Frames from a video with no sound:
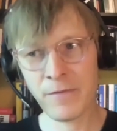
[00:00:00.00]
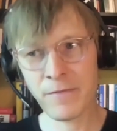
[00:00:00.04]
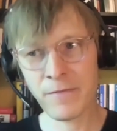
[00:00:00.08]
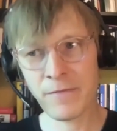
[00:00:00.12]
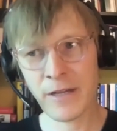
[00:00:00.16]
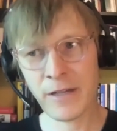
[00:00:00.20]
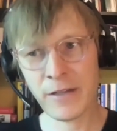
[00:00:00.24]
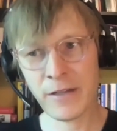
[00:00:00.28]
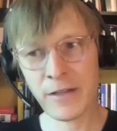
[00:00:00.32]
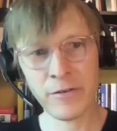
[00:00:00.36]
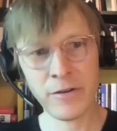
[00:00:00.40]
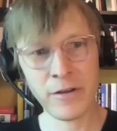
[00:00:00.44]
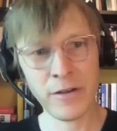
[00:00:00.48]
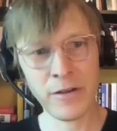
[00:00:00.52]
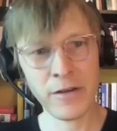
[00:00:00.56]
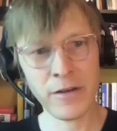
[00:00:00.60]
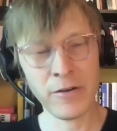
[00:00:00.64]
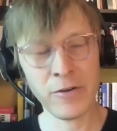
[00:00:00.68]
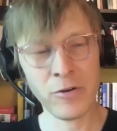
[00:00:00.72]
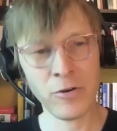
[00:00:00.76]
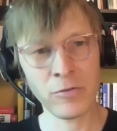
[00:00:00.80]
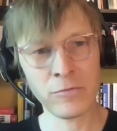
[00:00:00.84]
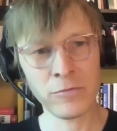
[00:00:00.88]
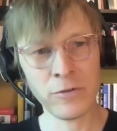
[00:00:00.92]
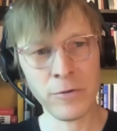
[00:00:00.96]
valued at
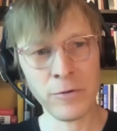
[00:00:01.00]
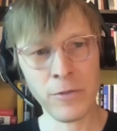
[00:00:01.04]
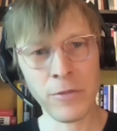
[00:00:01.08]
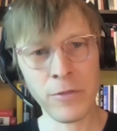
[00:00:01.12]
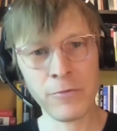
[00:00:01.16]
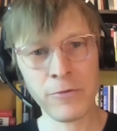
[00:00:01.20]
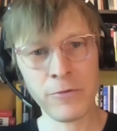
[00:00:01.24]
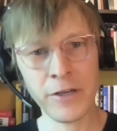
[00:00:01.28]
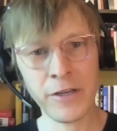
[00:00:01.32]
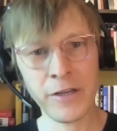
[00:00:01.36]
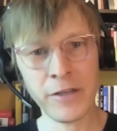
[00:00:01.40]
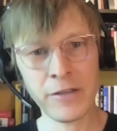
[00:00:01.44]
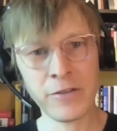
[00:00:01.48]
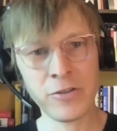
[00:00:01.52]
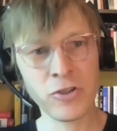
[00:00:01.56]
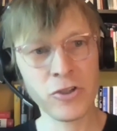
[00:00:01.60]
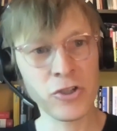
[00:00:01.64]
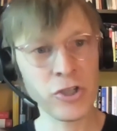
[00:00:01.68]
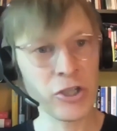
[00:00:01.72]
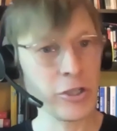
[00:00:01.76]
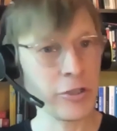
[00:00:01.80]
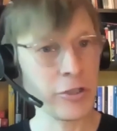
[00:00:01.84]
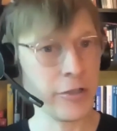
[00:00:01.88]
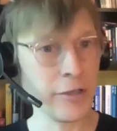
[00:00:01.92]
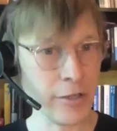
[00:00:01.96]
over $3
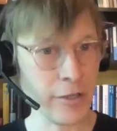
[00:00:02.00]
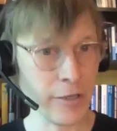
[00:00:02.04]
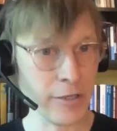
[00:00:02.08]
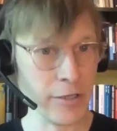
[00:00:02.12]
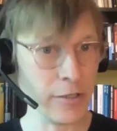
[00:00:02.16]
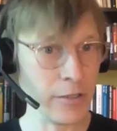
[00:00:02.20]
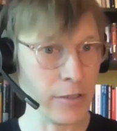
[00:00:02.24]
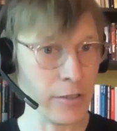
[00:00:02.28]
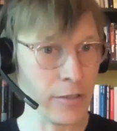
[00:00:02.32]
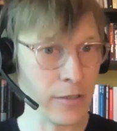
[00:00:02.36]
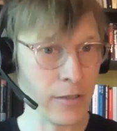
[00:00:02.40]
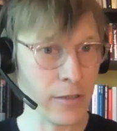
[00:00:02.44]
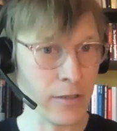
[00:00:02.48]
trillion